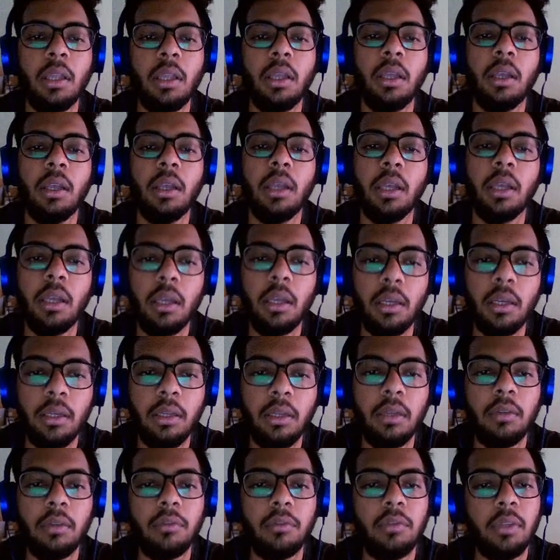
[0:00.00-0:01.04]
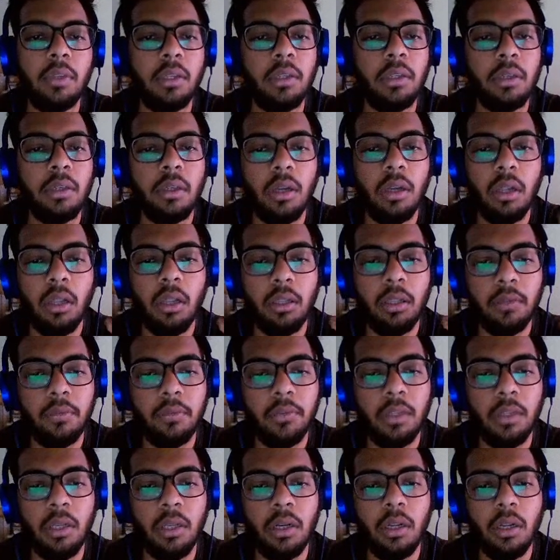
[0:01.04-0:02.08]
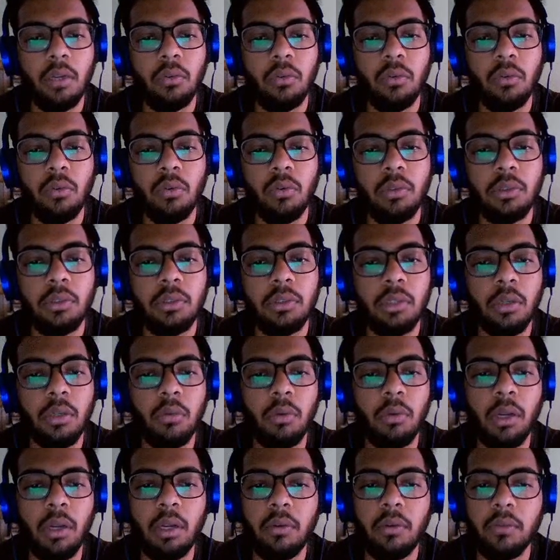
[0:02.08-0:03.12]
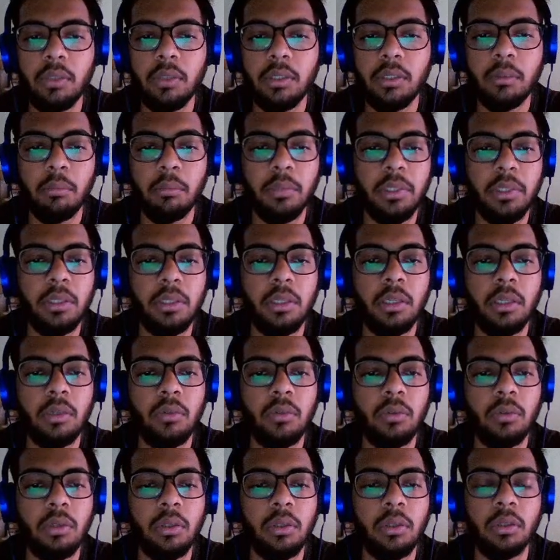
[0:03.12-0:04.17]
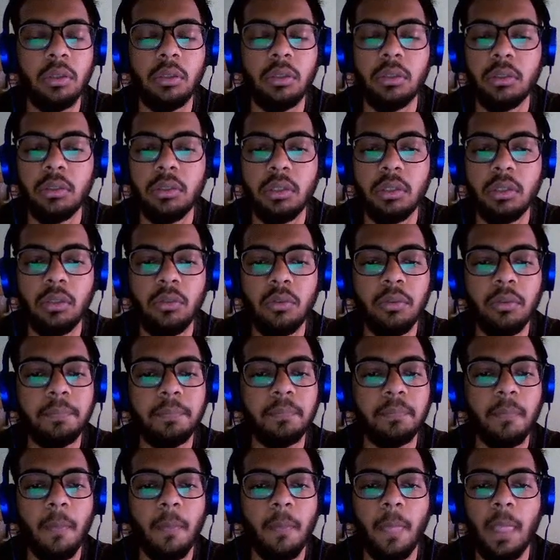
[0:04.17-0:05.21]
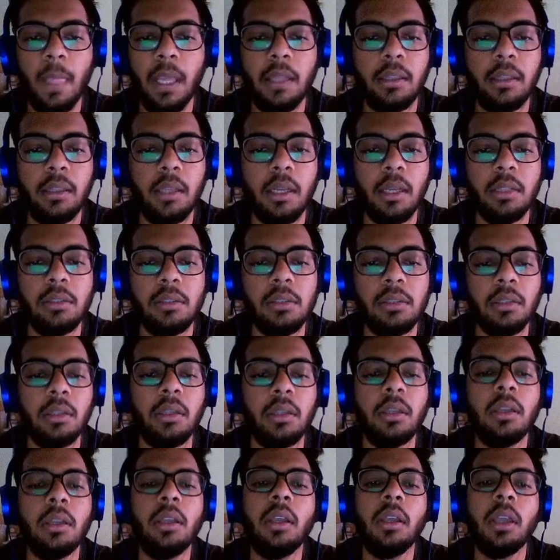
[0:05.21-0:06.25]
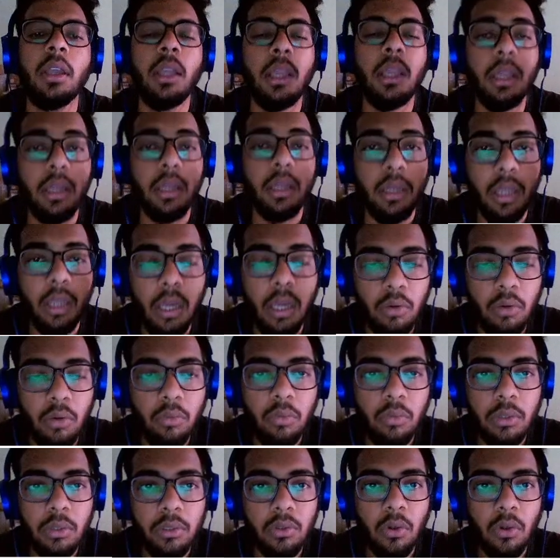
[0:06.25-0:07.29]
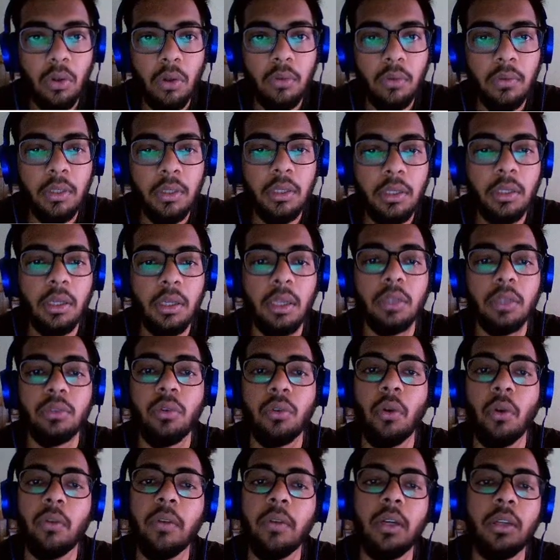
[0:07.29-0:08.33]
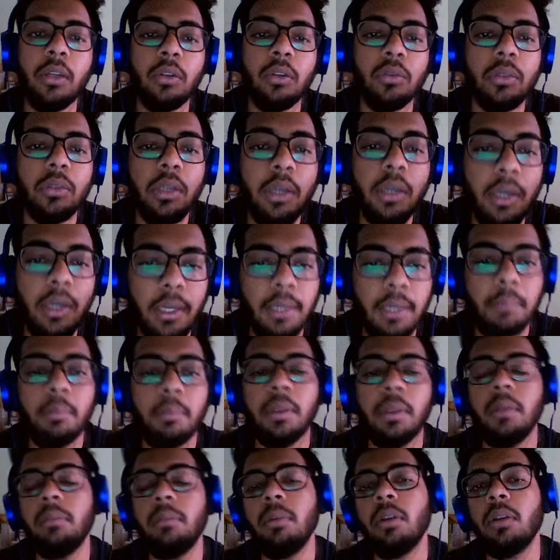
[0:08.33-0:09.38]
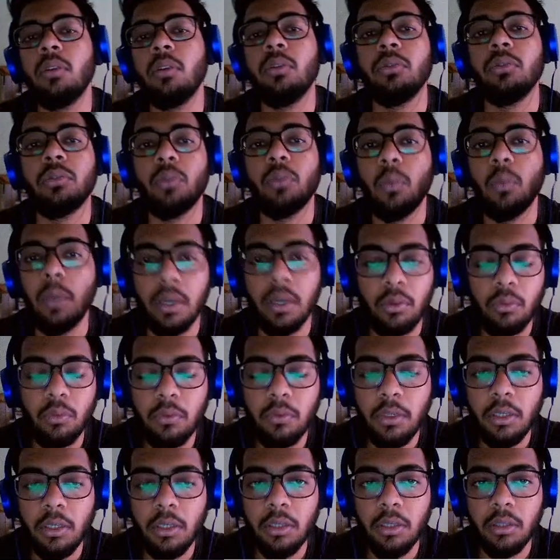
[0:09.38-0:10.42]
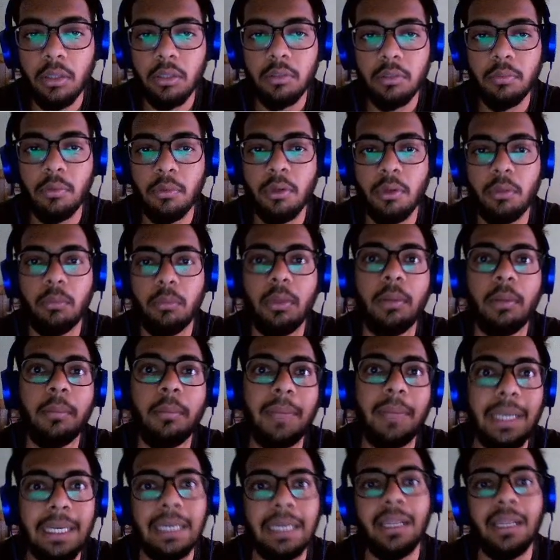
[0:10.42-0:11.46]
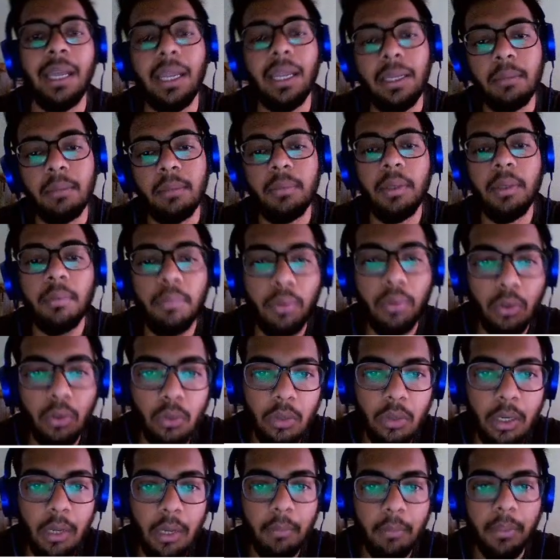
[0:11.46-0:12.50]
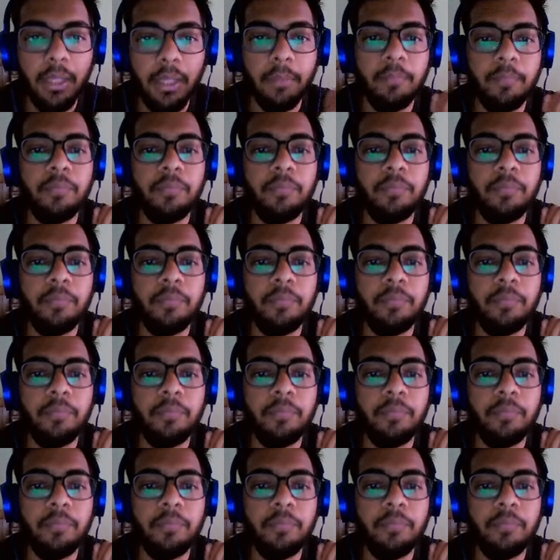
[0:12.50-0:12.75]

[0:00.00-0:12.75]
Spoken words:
And if there are no coins required, we simply need to return 0, and that's it. And how do I solve it? I solve it using DP, because where do we learn this problem? In dynamic programming.